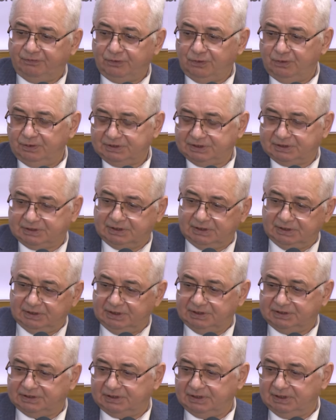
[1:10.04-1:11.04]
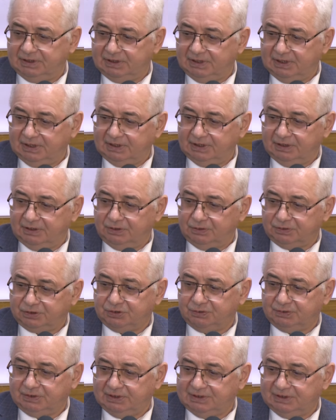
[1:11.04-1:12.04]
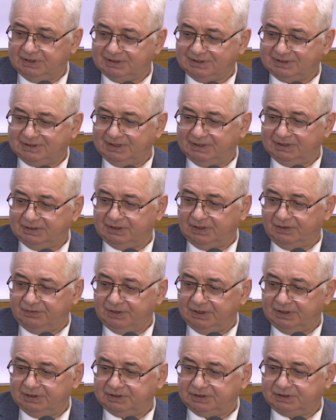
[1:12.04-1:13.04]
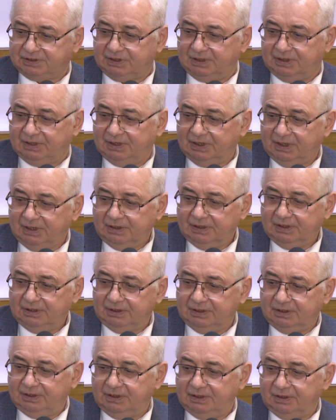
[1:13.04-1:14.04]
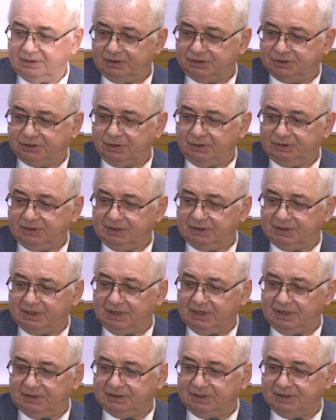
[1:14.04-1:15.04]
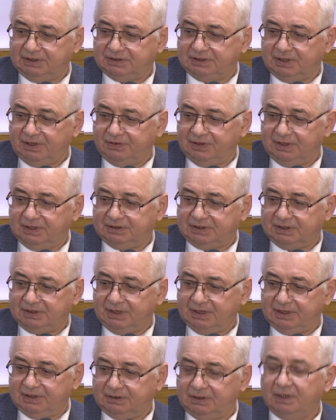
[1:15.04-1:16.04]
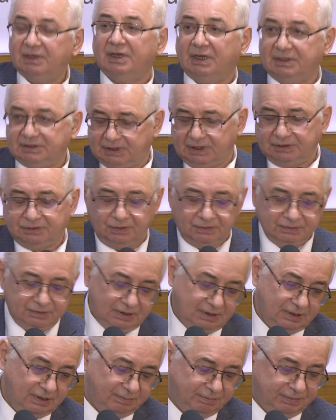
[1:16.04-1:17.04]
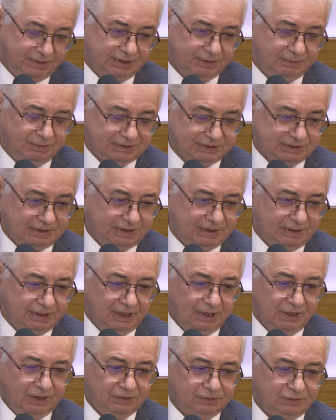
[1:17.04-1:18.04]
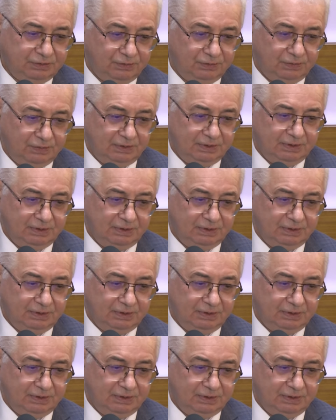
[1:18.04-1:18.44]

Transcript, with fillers: of course, you should understand that certain countries they are trying, as I told previously, to